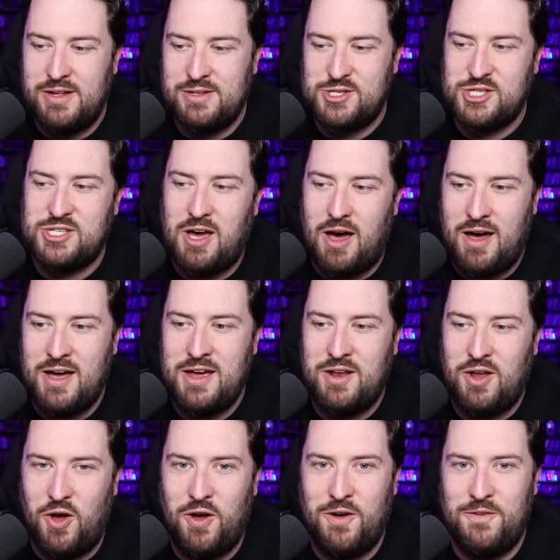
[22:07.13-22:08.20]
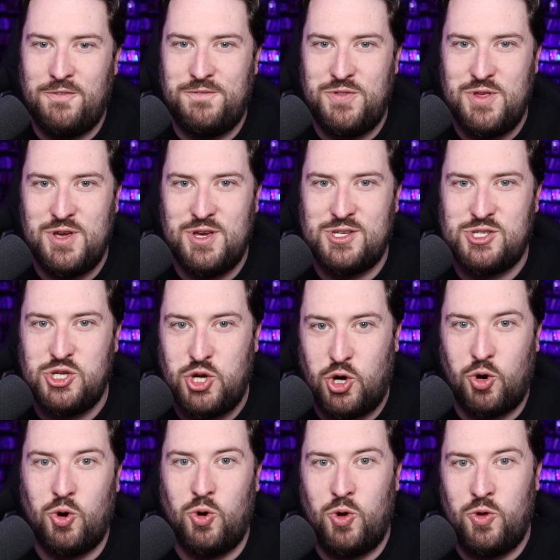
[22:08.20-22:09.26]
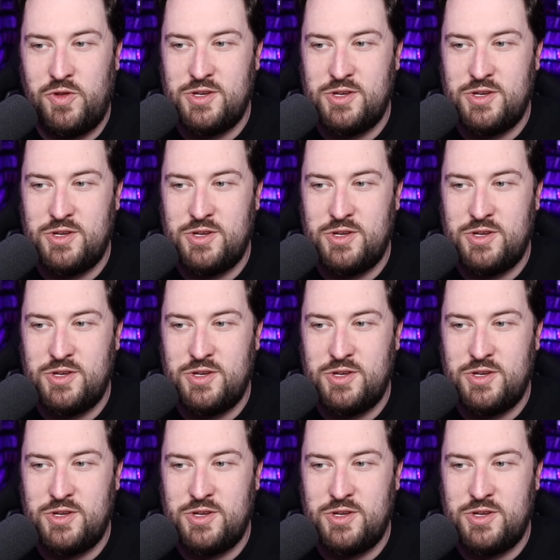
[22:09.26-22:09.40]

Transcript: inside of this girl,